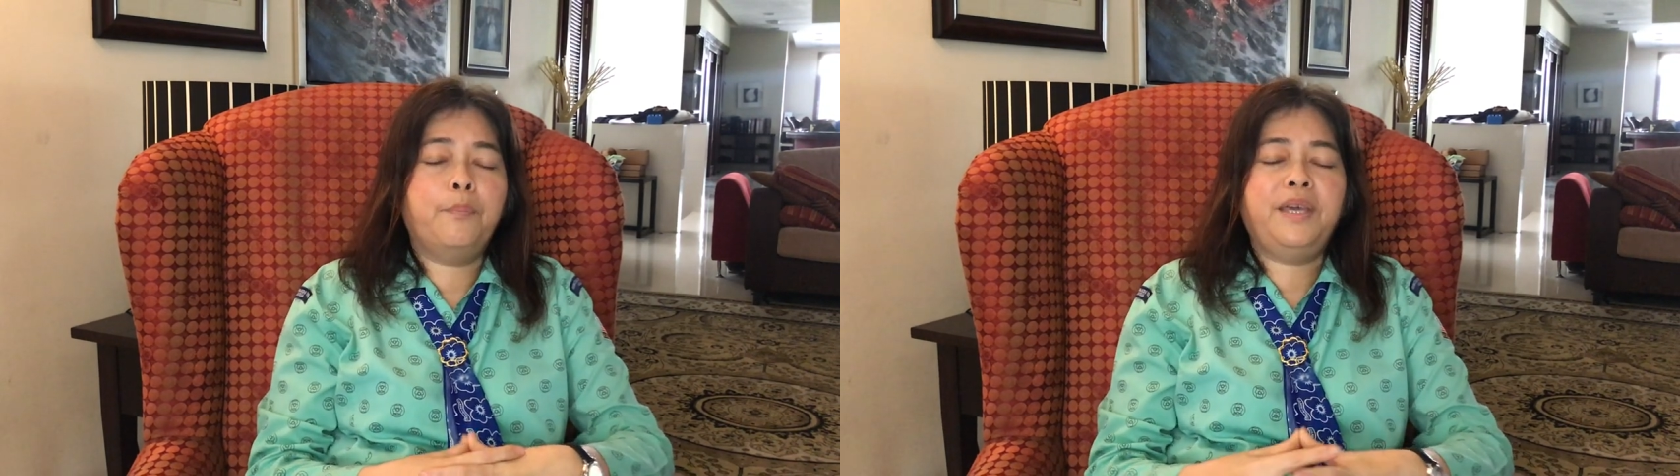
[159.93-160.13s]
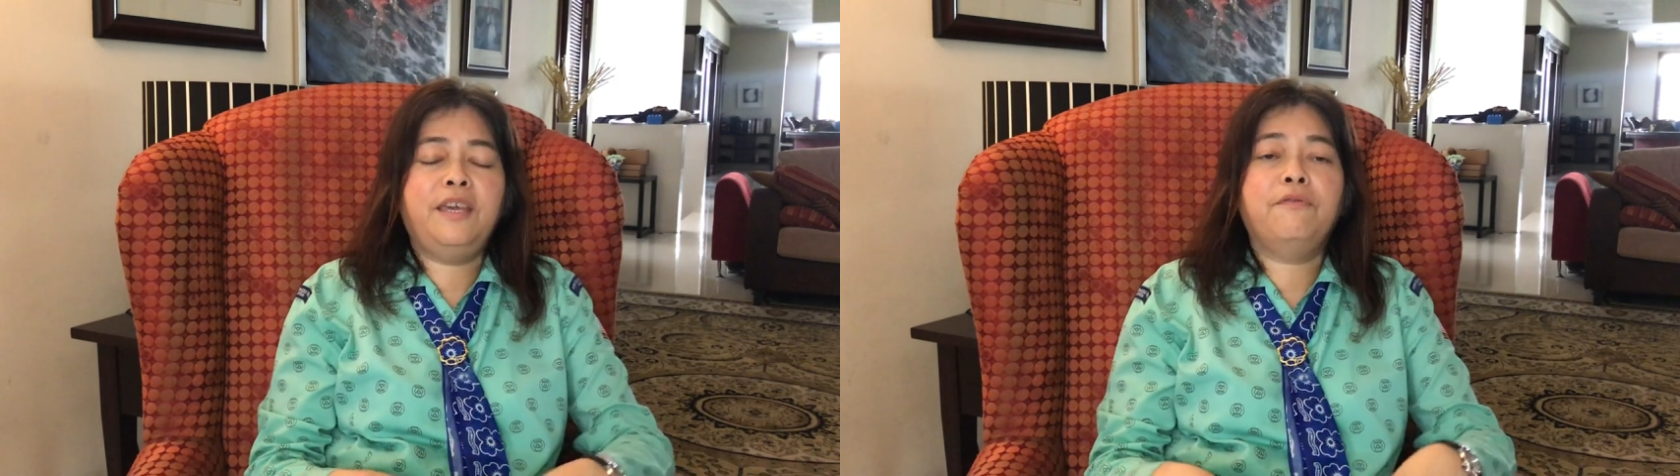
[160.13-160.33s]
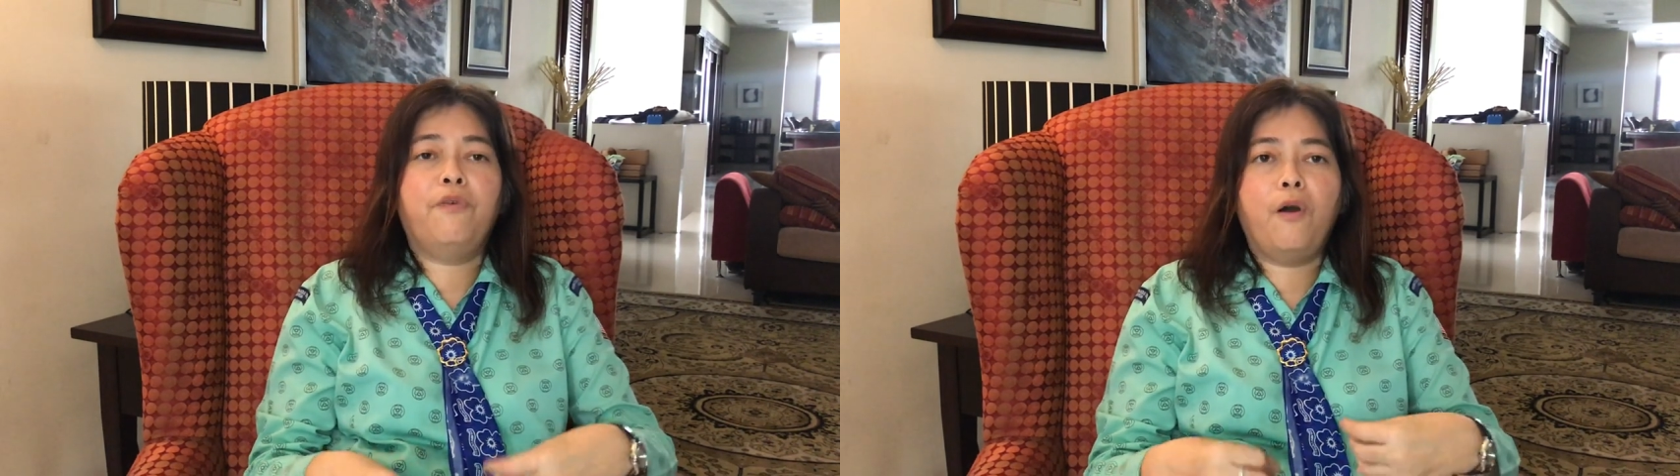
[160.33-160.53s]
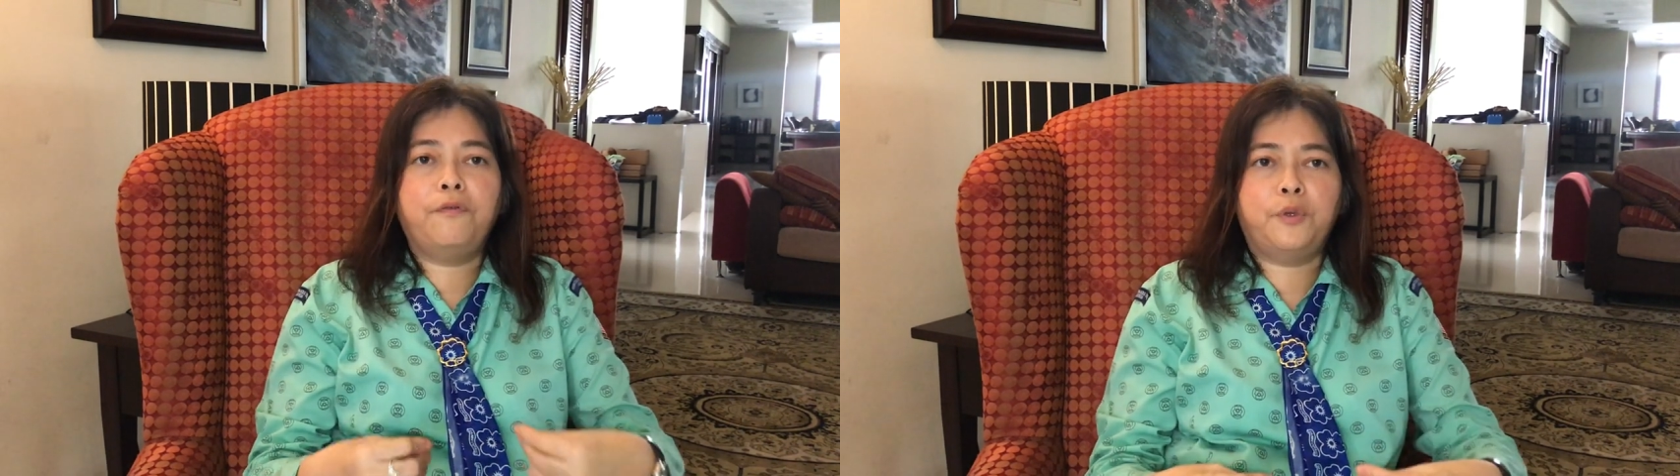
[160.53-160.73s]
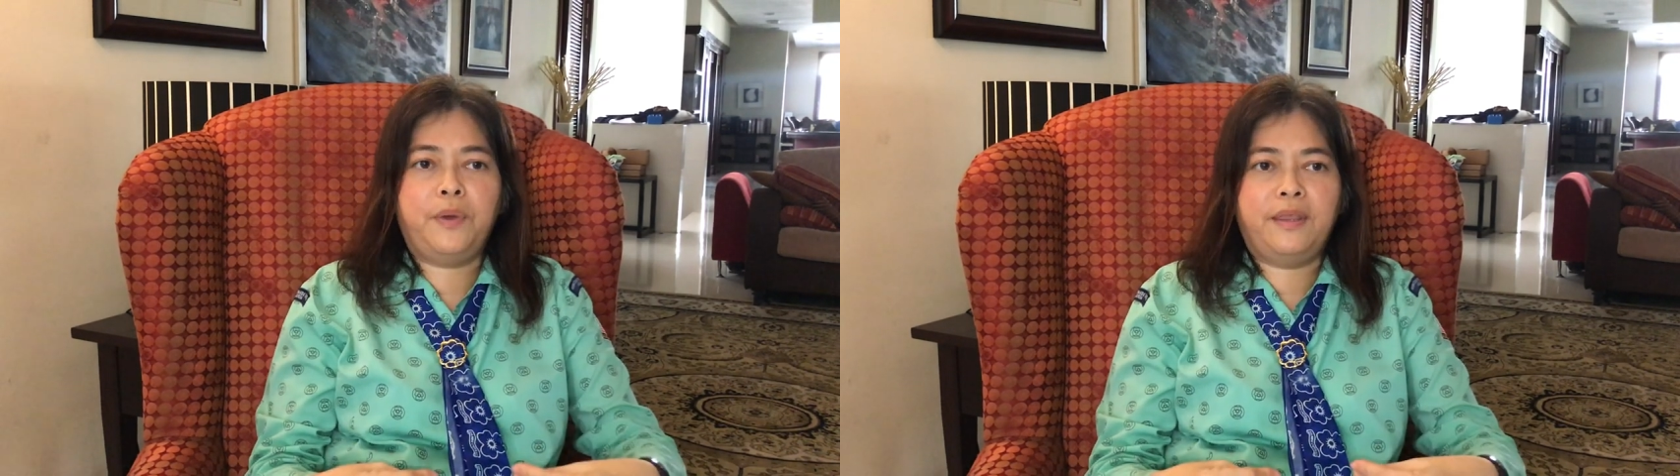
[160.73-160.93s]
be
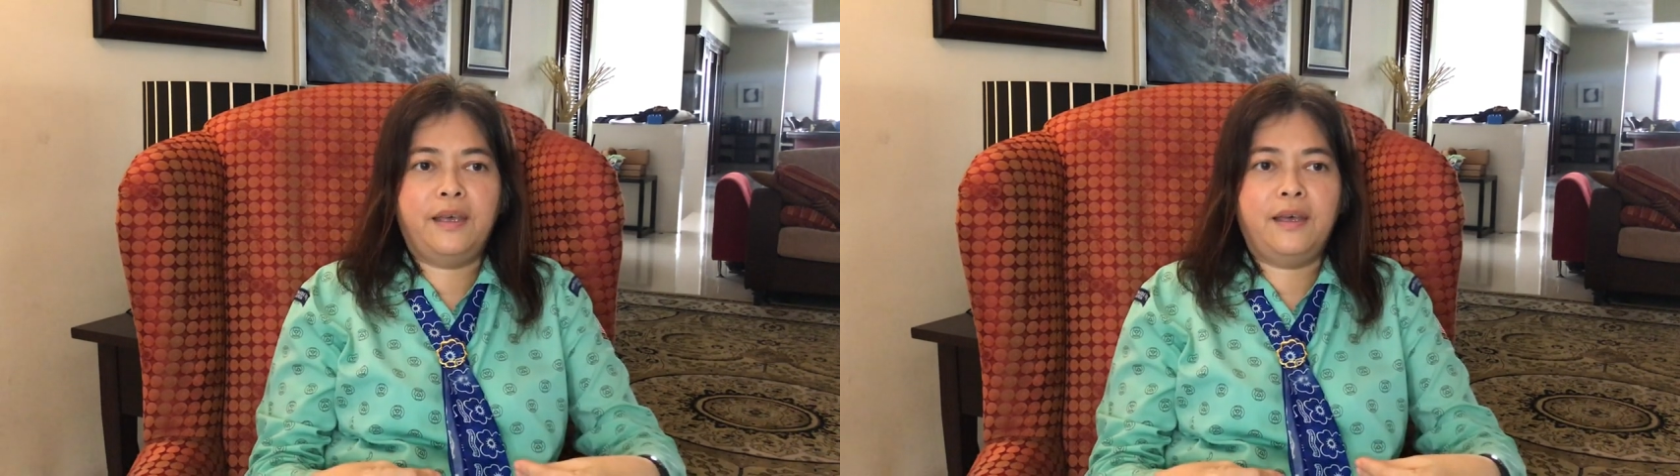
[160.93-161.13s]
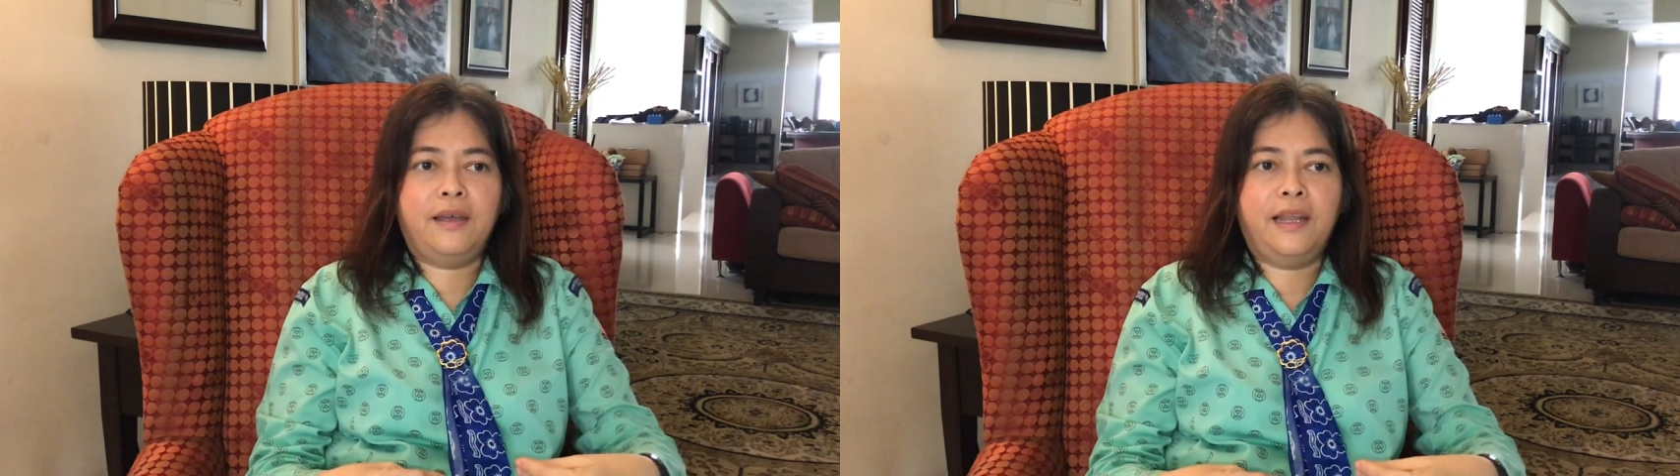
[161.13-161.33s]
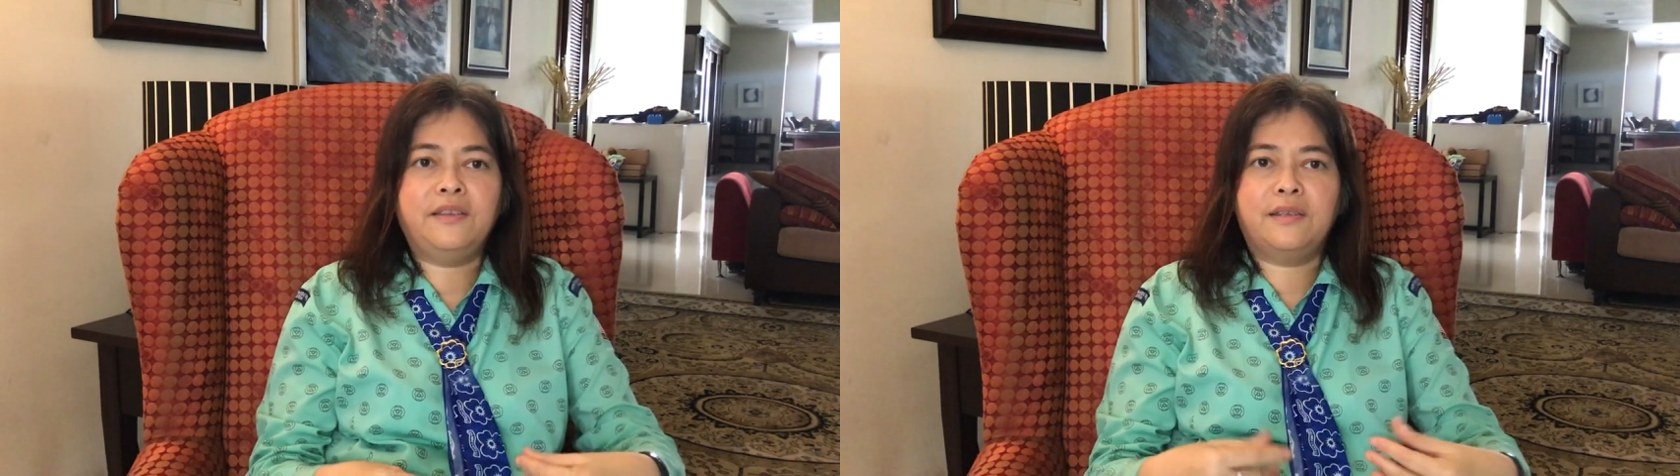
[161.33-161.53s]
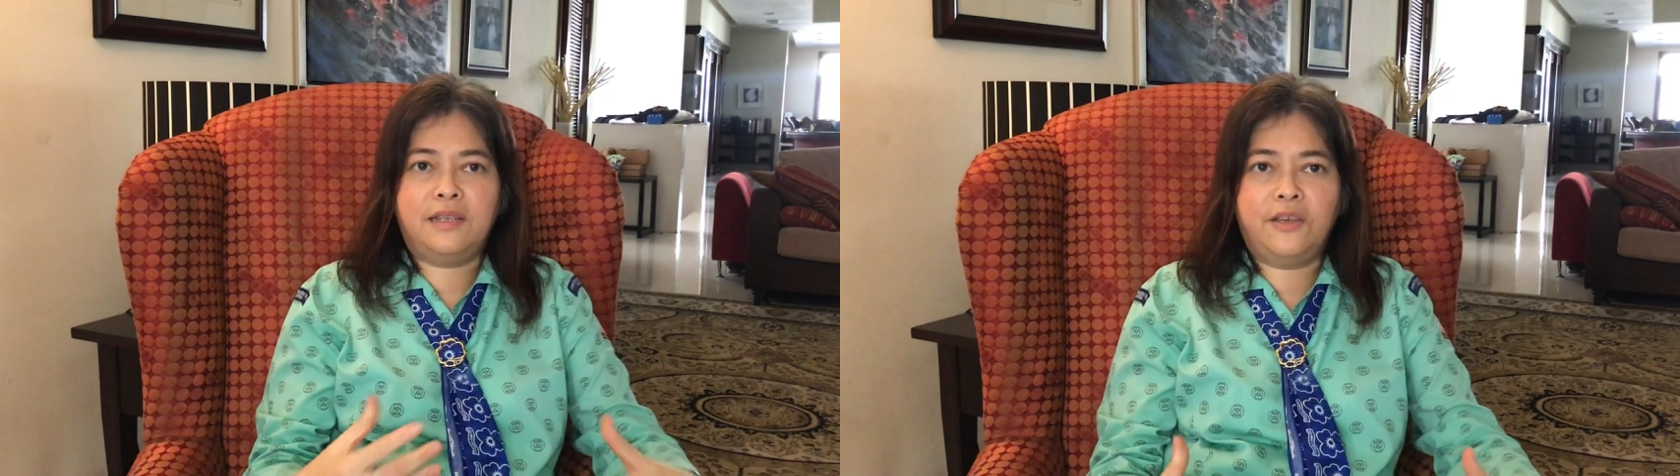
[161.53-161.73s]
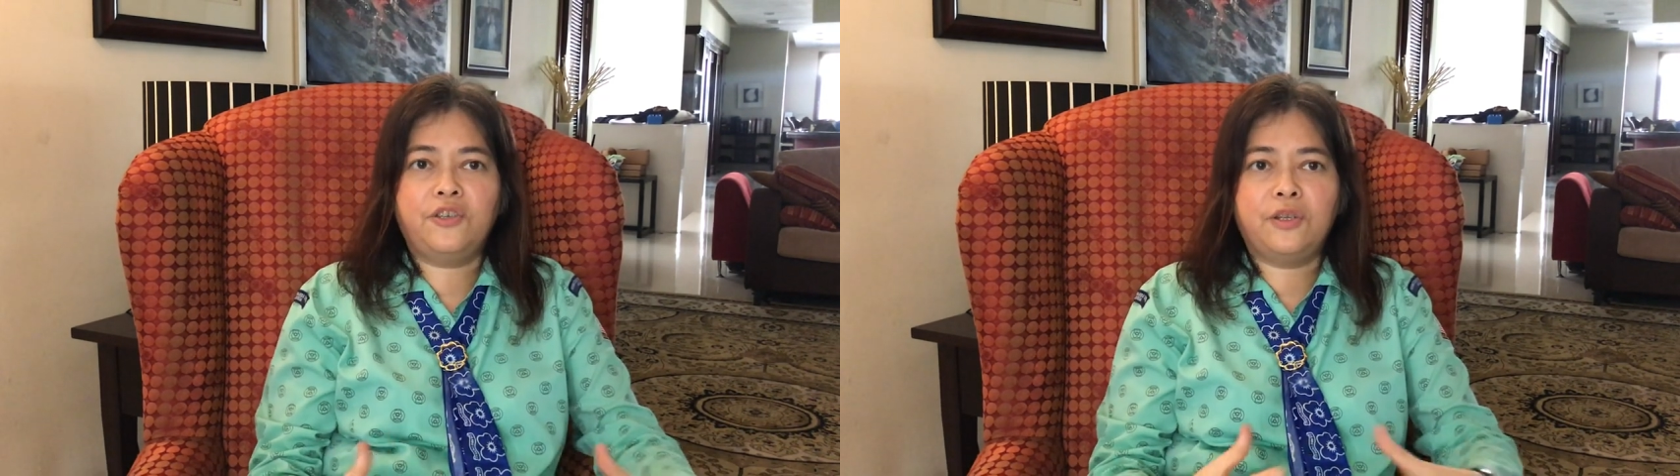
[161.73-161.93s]
involved with the
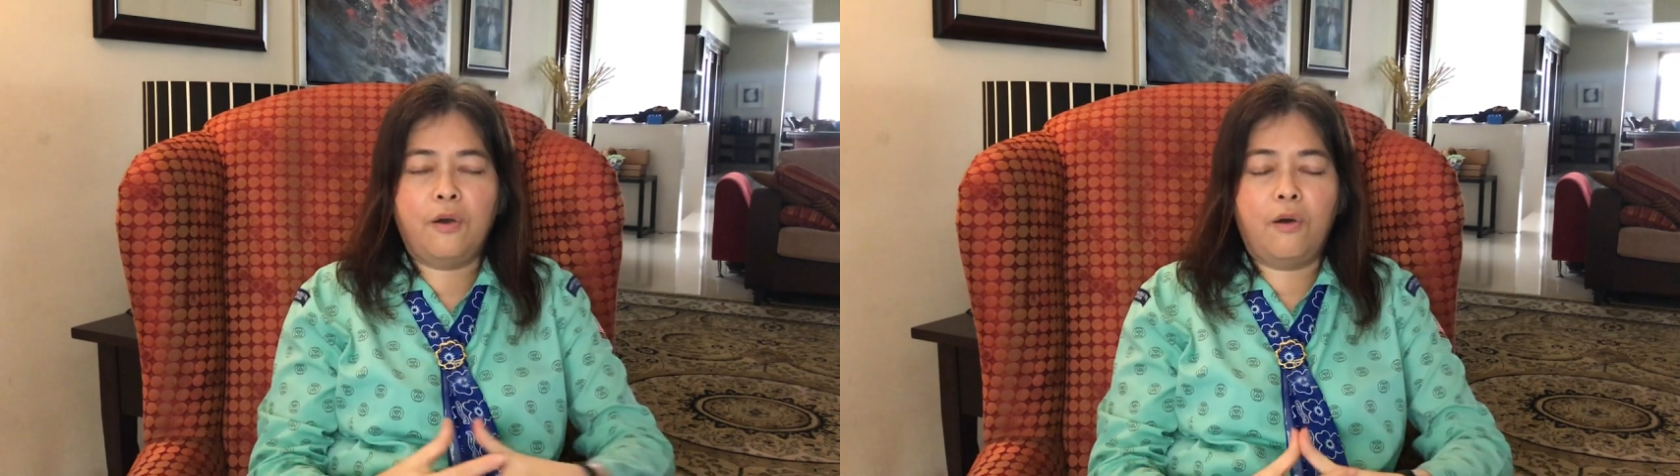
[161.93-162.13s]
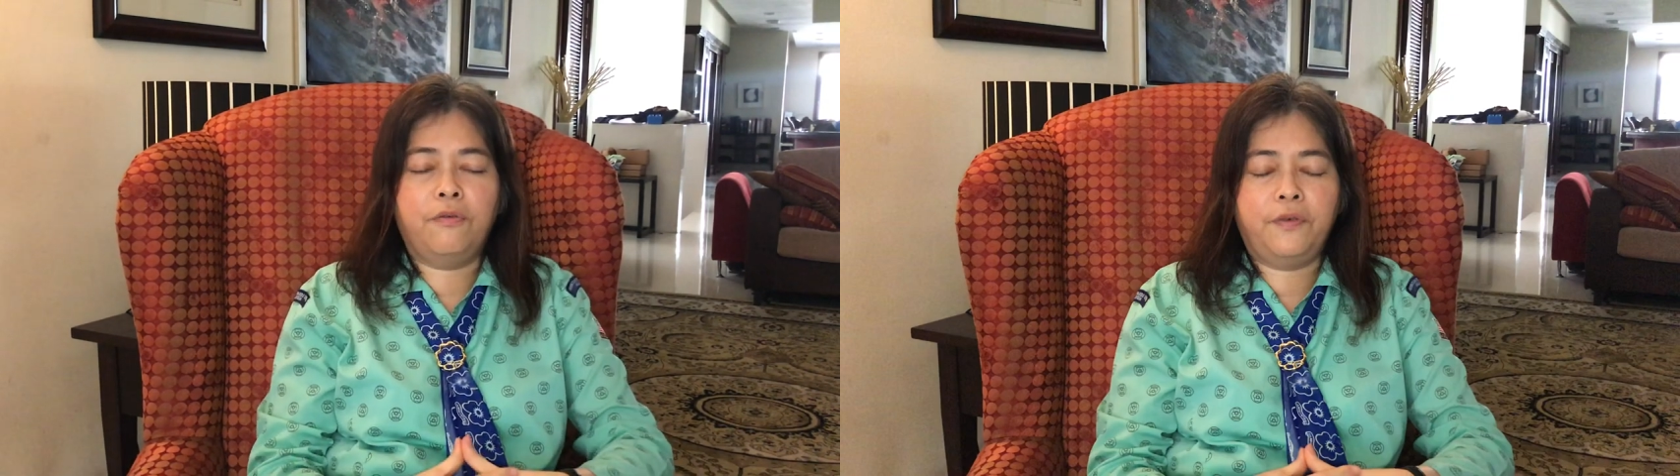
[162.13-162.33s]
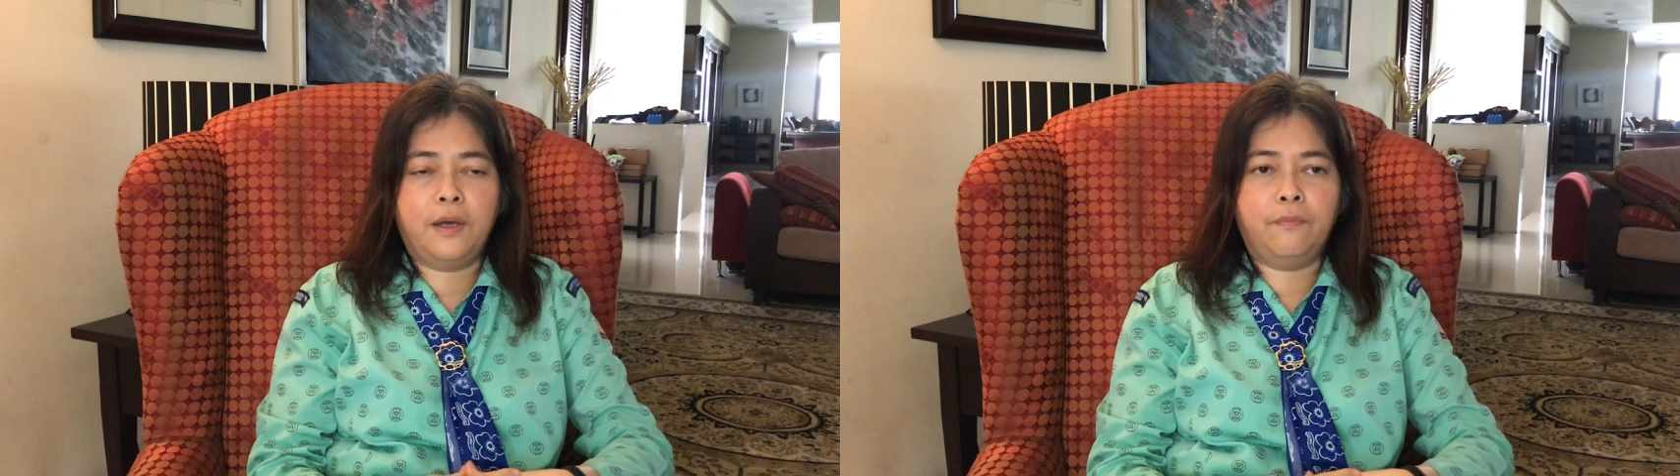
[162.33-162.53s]
legislation of